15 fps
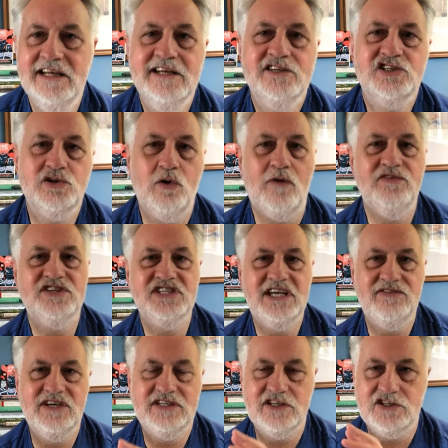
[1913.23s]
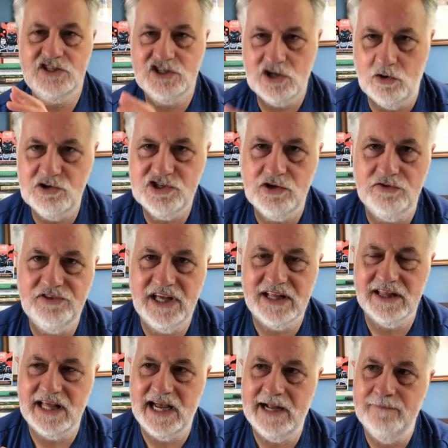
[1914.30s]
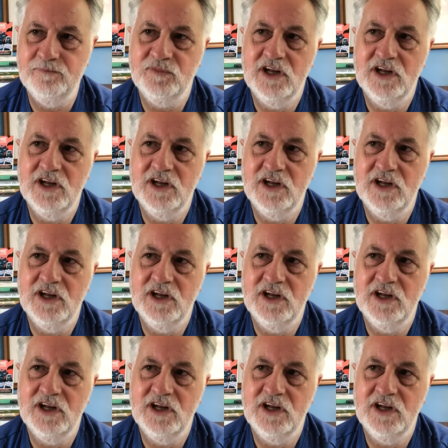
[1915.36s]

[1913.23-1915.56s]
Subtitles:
So obviously there's a social thing there